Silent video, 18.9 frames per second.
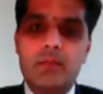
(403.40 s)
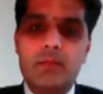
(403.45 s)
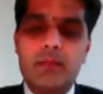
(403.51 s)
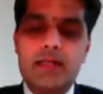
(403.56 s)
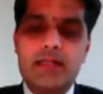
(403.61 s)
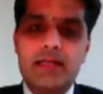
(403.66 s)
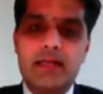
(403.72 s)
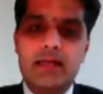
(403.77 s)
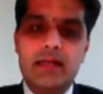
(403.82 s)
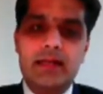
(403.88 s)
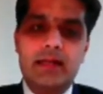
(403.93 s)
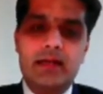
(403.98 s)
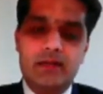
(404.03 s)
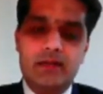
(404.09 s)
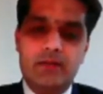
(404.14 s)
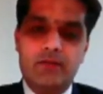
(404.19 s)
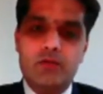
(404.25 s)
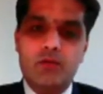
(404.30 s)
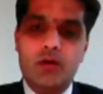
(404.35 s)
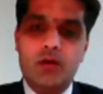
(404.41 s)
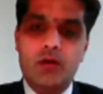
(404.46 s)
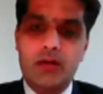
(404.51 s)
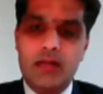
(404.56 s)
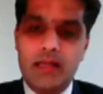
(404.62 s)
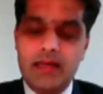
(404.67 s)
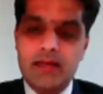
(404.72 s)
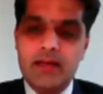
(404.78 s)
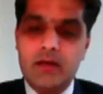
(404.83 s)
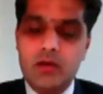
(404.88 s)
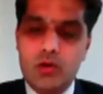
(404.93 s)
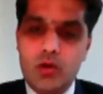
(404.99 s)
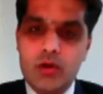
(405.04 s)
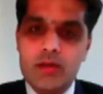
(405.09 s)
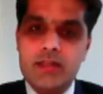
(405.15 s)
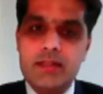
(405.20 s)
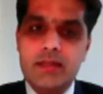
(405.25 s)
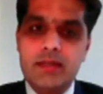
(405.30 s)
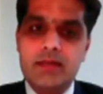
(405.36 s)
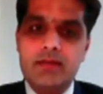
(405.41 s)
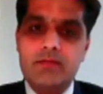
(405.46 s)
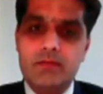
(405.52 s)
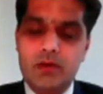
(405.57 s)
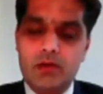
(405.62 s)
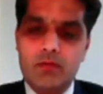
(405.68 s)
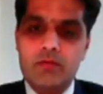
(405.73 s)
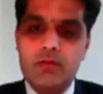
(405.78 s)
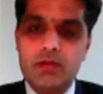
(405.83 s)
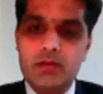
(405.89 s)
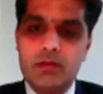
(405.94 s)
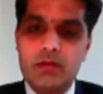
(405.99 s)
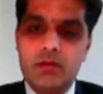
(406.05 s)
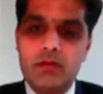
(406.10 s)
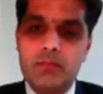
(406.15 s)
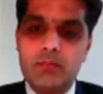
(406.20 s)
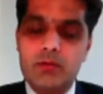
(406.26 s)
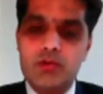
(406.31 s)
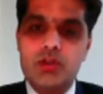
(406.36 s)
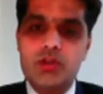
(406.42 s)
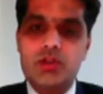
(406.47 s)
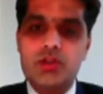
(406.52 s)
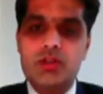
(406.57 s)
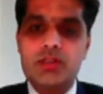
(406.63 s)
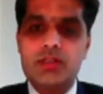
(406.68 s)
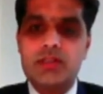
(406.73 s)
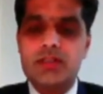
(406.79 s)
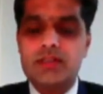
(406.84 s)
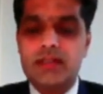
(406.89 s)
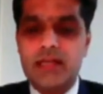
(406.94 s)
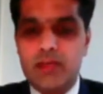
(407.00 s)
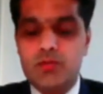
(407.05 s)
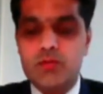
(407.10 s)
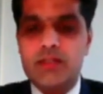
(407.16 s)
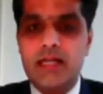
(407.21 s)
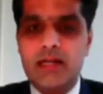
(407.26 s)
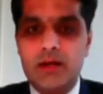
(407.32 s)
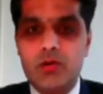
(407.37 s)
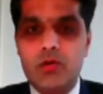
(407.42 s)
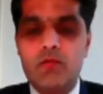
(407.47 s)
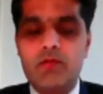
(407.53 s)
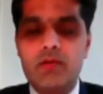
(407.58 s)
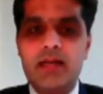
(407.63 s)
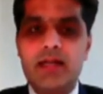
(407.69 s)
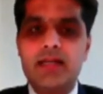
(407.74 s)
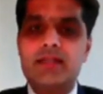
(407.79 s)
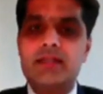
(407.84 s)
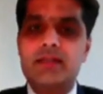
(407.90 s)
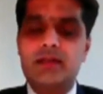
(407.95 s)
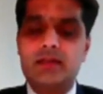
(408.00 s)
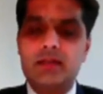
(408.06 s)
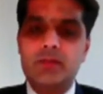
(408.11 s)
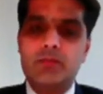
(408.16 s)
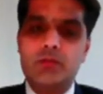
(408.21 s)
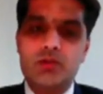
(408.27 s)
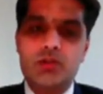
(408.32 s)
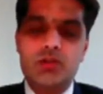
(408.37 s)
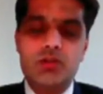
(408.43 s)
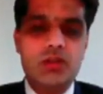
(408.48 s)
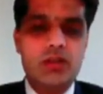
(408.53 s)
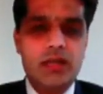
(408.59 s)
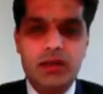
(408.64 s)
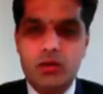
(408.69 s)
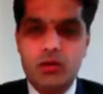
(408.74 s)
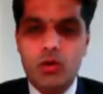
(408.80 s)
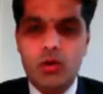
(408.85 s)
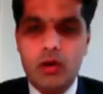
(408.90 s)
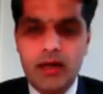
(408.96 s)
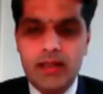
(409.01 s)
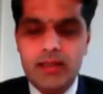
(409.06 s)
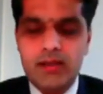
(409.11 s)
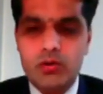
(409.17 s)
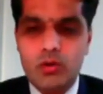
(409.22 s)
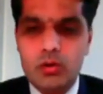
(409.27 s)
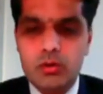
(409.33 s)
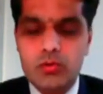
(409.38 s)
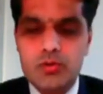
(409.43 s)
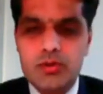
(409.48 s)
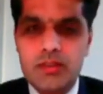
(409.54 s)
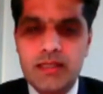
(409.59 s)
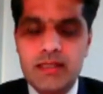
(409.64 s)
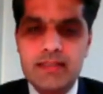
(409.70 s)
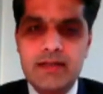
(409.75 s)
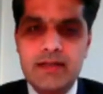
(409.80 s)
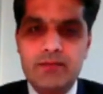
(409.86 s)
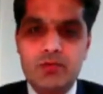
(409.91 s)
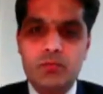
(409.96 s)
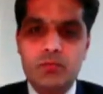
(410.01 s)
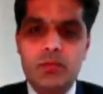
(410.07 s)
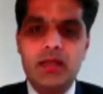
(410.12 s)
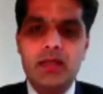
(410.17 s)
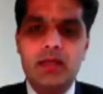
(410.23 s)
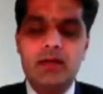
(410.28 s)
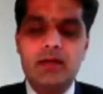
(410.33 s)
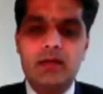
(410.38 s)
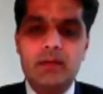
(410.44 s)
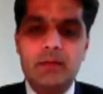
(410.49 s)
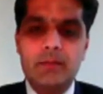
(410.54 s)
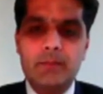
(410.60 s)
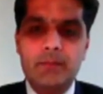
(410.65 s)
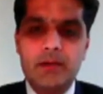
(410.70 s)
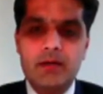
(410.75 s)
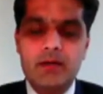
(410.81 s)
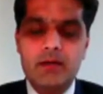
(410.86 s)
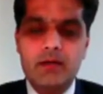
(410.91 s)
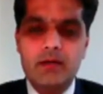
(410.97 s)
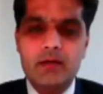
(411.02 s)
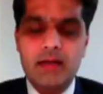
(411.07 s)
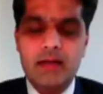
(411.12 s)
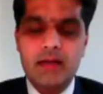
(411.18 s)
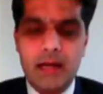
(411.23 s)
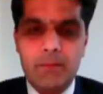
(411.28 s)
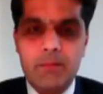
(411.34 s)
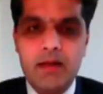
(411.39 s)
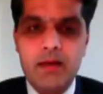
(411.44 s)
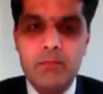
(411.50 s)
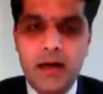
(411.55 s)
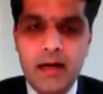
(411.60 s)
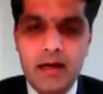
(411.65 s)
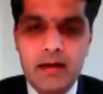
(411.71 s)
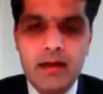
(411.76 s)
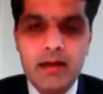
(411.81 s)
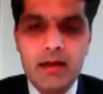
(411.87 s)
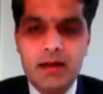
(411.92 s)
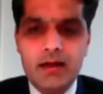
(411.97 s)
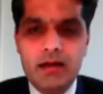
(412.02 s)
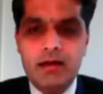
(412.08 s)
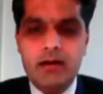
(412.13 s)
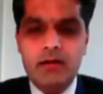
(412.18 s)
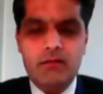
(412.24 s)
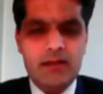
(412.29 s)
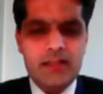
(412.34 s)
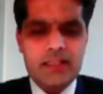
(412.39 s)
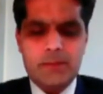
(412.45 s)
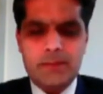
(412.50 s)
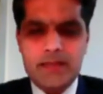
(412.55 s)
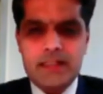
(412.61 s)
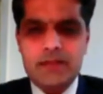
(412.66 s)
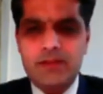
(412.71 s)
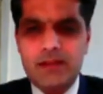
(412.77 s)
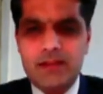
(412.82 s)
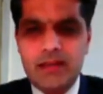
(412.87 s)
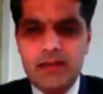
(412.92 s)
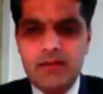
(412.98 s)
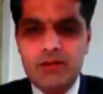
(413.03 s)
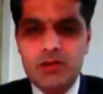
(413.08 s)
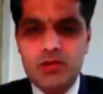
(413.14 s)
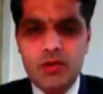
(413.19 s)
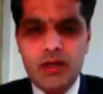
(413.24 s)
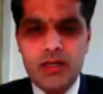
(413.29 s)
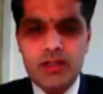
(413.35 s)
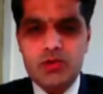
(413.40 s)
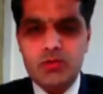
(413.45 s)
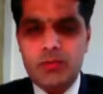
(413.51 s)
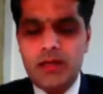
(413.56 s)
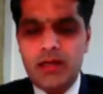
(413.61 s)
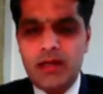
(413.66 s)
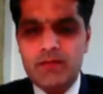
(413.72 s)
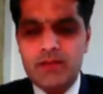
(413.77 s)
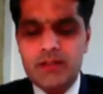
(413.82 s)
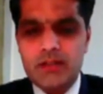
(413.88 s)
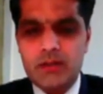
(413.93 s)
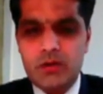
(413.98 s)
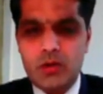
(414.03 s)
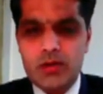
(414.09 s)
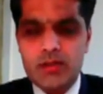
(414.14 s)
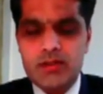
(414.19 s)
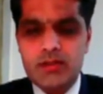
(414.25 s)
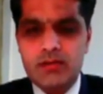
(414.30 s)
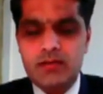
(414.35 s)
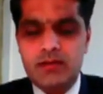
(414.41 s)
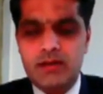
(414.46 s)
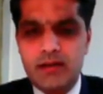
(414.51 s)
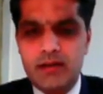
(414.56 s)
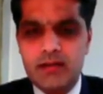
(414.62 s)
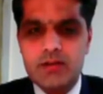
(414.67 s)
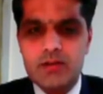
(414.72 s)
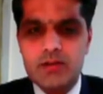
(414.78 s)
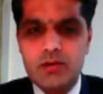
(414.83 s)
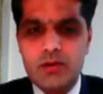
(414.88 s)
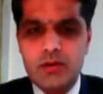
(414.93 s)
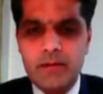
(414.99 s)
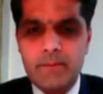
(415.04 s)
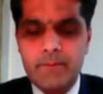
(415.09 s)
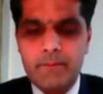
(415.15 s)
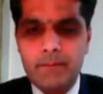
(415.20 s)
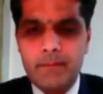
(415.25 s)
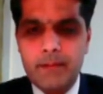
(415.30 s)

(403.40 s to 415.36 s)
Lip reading: Basically, that if you are taking a loss in one of the positions, can you set it off against the other position? And I think all those things have to be kept in mind. One specific thing which you asked, Sumaira, I just lost the thread. Sorry.